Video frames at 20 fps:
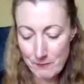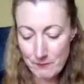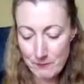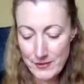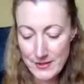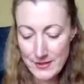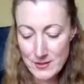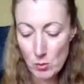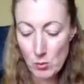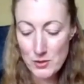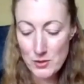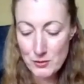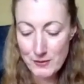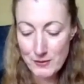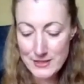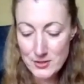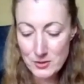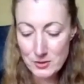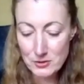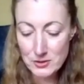So what we're trying
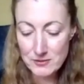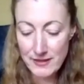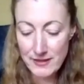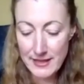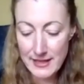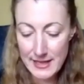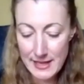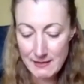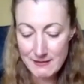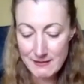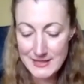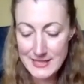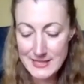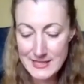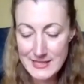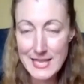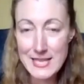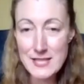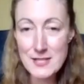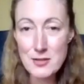to cultivate here is a
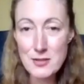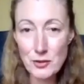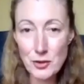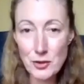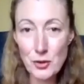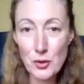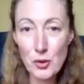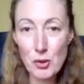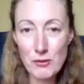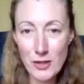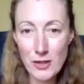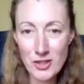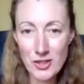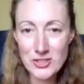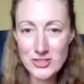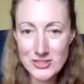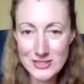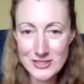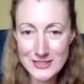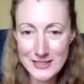sense of
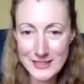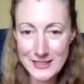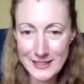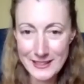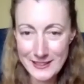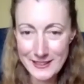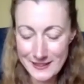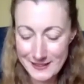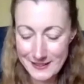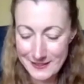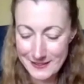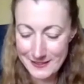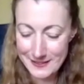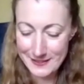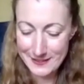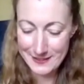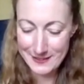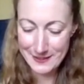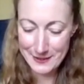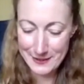curiosity.
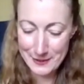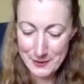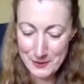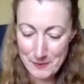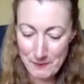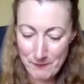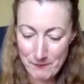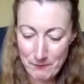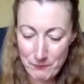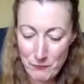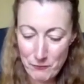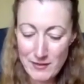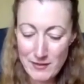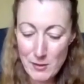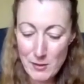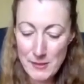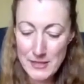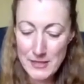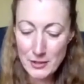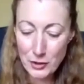Really
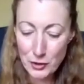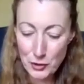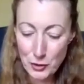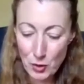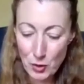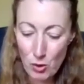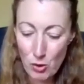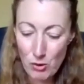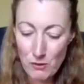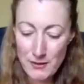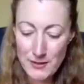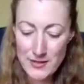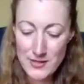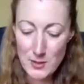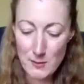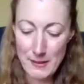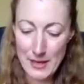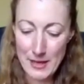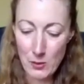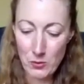being curious
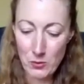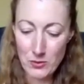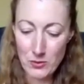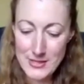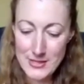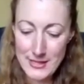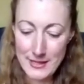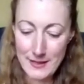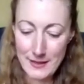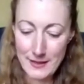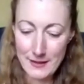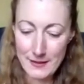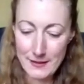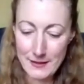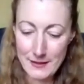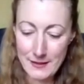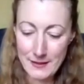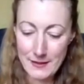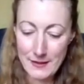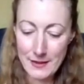about what's here.
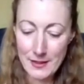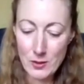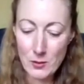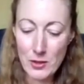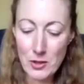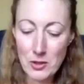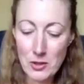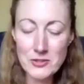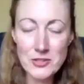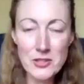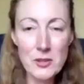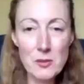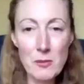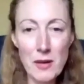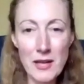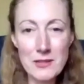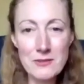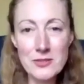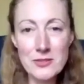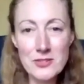Quite often in
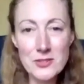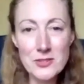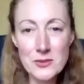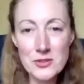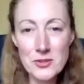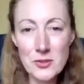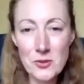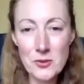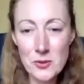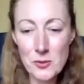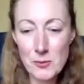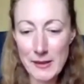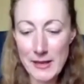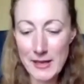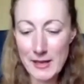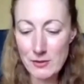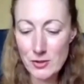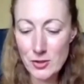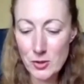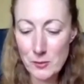mindfulness we talk
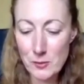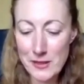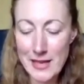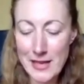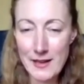about coming